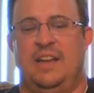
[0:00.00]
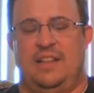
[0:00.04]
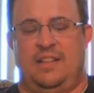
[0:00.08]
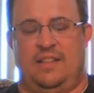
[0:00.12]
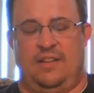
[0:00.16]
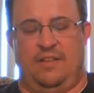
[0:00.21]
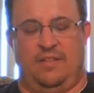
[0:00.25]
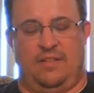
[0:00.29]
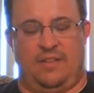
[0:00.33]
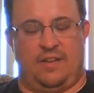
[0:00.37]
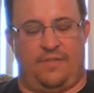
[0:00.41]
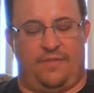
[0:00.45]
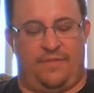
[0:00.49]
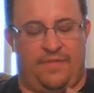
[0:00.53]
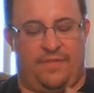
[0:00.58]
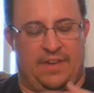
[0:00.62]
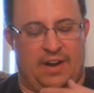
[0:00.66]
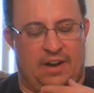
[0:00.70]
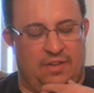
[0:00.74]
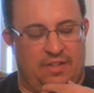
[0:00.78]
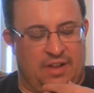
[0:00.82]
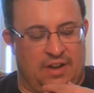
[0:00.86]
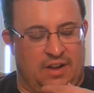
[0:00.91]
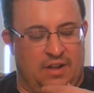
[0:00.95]
They're
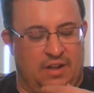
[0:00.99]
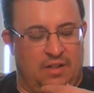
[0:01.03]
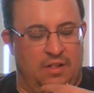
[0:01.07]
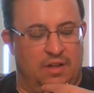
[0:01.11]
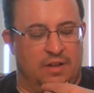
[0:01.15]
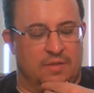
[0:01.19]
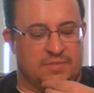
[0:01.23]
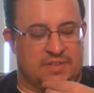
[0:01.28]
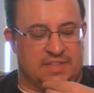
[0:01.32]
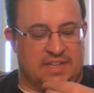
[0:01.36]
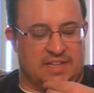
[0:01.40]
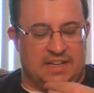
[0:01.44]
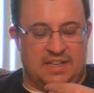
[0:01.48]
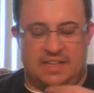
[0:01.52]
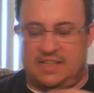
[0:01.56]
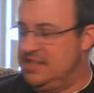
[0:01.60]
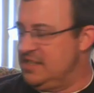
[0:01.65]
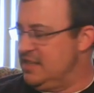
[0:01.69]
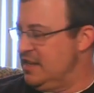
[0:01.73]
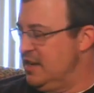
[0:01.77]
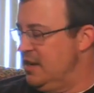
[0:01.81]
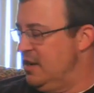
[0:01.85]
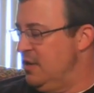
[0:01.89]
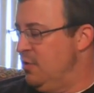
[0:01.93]
fairly clumsy.
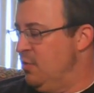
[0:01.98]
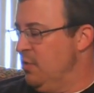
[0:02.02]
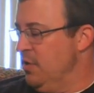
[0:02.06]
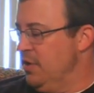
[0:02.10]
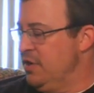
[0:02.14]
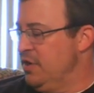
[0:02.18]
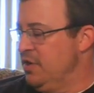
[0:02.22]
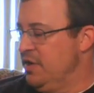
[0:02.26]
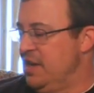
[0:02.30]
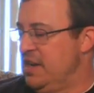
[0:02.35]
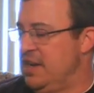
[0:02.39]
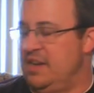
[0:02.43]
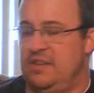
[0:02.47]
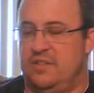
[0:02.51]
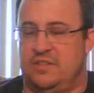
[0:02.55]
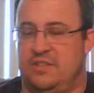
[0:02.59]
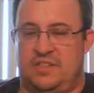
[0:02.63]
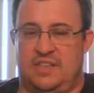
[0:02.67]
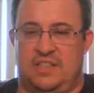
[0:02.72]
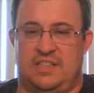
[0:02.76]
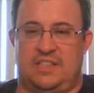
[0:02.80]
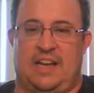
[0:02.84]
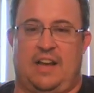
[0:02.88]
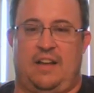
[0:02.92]
So we're going to use
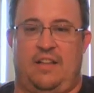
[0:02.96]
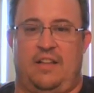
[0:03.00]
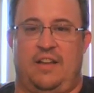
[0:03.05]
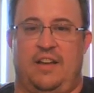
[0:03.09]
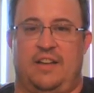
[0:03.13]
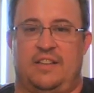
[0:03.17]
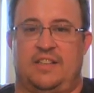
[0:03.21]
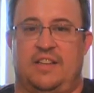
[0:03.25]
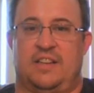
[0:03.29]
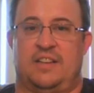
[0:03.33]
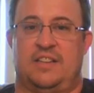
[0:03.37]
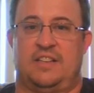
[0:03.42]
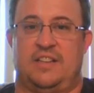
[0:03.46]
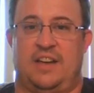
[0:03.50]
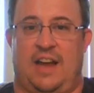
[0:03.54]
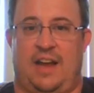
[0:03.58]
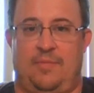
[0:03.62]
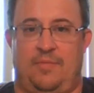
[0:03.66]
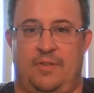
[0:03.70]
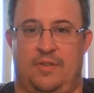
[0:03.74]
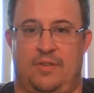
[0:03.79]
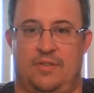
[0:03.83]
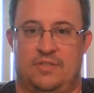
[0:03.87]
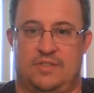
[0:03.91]
this outline as a
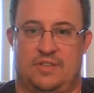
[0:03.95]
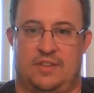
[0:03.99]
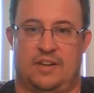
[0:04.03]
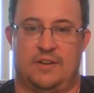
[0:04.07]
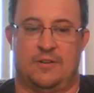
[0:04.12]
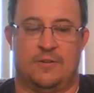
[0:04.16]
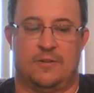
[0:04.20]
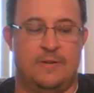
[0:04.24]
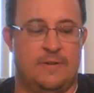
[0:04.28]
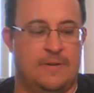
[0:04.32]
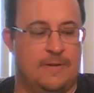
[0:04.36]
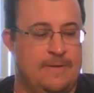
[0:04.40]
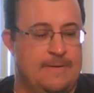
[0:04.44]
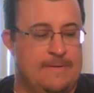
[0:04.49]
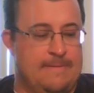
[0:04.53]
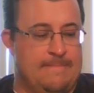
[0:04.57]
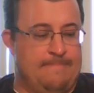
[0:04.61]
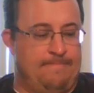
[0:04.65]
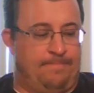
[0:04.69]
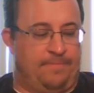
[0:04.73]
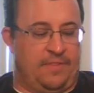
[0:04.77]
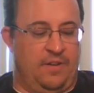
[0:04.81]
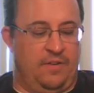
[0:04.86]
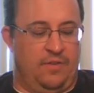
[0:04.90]
chapter. So
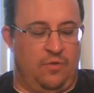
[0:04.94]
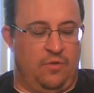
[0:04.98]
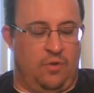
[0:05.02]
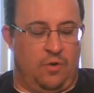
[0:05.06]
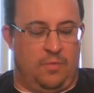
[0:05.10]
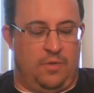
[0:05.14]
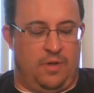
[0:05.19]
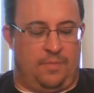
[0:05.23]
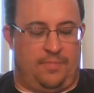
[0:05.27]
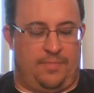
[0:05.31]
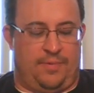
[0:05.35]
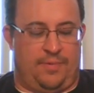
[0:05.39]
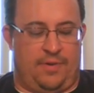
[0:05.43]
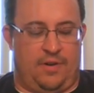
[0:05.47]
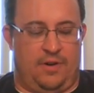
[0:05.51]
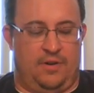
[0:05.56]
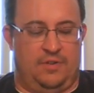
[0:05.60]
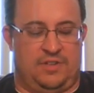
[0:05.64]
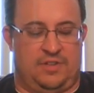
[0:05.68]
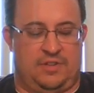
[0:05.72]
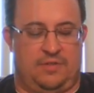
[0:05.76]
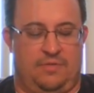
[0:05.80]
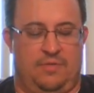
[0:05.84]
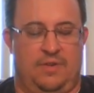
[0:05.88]
your normal
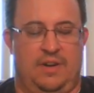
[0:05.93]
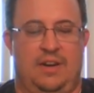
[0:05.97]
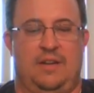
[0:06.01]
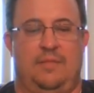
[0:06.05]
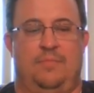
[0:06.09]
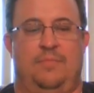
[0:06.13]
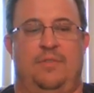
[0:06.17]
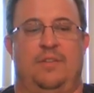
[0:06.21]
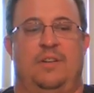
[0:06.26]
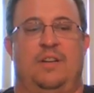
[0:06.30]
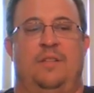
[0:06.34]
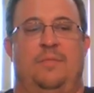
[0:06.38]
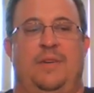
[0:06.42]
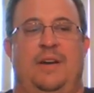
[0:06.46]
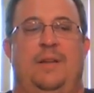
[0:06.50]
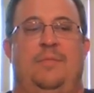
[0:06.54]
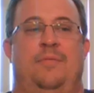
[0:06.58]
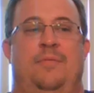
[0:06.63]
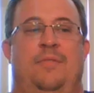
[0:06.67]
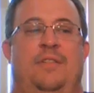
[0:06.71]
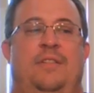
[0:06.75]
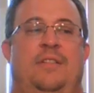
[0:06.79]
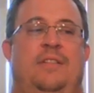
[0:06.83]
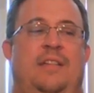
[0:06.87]
approach to reading the book of the
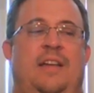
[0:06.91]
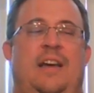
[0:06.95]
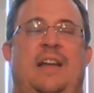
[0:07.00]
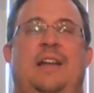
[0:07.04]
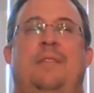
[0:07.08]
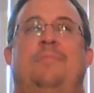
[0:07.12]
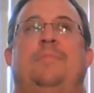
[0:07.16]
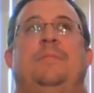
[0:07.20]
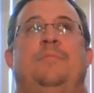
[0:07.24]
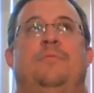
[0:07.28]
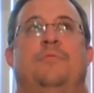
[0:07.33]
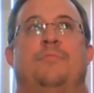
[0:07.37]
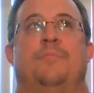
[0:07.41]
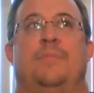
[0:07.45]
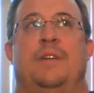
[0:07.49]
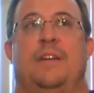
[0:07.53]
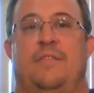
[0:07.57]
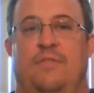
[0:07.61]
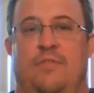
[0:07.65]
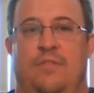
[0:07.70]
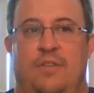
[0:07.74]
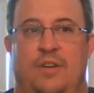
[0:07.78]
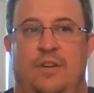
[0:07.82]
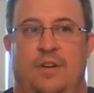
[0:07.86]
Bible, a lot of people may
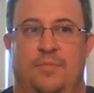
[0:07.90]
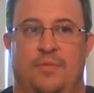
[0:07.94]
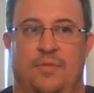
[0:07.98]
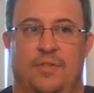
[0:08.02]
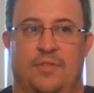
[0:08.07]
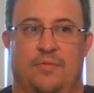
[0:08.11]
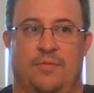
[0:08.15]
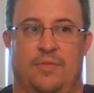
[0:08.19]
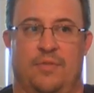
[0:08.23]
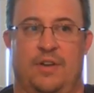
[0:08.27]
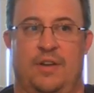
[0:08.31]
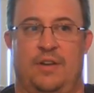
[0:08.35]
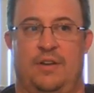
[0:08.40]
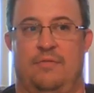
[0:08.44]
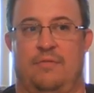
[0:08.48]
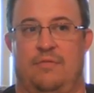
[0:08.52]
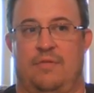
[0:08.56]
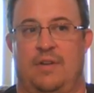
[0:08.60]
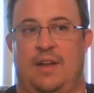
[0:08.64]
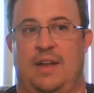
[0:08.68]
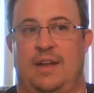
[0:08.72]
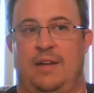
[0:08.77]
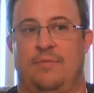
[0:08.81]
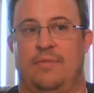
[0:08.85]
have grown up with,
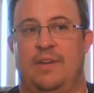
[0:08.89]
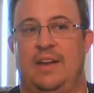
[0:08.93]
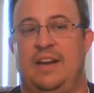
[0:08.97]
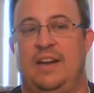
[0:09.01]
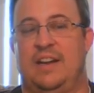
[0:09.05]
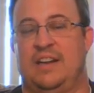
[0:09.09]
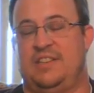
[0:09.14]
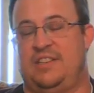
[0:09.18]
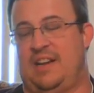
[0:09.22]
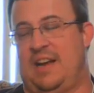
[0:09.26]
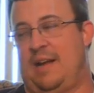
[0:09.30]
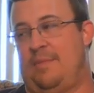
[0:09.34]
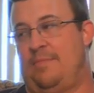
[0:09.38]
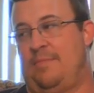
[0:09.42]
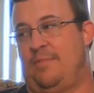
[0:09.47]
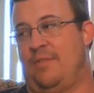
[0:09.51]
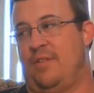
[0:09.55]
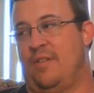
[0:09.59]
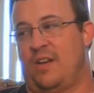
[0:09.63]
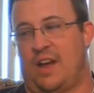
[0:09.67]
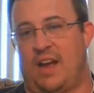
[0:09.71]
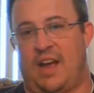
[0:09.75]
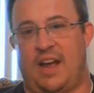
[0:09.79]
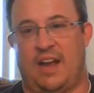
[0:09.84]
read a chapter
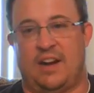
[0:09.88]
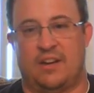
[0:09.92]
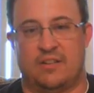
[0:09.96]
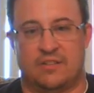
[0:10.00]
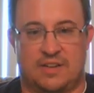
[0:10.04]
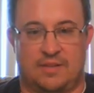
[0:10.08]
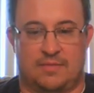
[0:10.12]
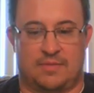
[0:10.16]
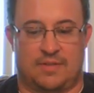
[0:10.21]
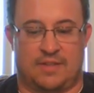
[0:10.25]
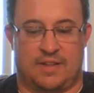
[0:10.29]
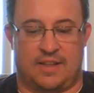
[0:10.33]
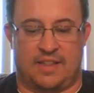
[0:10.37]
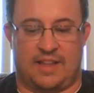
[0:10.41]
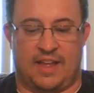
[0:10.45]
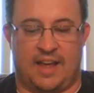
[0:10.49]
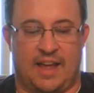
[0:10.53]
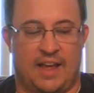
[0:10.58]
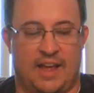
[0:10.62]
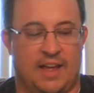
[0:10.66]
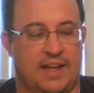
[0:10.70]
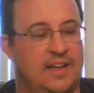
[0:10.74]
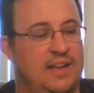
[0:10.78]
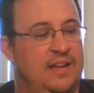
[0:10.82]
a night or something like
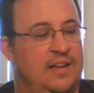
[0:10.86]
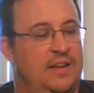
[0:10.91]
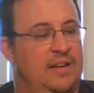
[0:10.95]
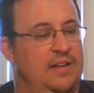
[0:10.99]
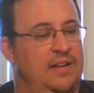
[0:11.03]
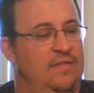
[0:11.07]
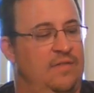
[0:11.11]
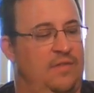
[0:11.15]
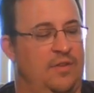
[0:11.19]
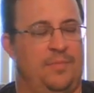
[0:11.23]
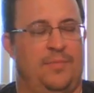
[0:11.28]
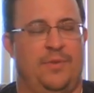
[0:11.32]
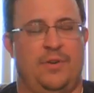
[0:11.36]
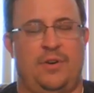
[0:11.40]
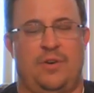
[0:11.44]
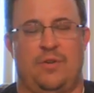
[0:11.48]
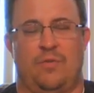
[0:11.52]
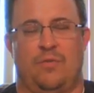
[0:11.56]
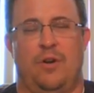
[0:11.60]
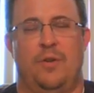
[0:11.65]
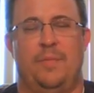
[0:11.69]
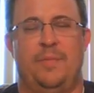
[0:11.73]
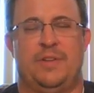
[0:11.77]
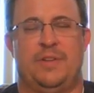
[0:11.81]
that. But the book of
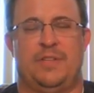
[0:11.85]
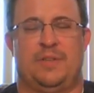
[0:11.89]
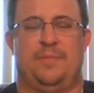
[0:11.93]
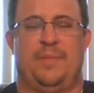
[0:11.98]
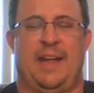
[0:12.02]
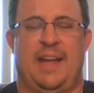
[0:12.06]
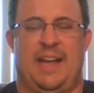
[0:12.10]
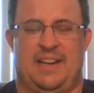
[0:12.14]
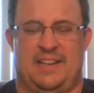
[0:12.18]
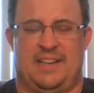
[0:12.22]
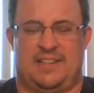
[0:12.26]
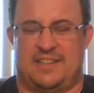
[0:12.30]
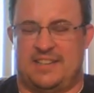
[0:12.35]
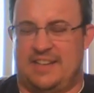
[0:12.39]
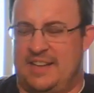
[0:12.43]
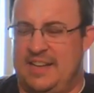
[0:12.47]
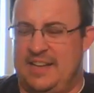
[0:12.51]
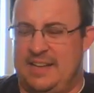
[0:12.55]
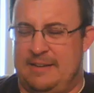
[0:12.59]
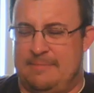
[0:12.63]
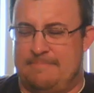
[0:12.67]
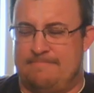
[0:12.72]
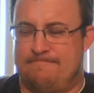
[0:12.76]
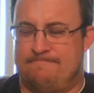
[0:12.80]
Romans may
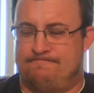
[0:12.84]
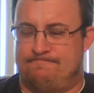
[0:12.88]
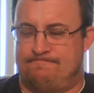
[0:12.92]
actually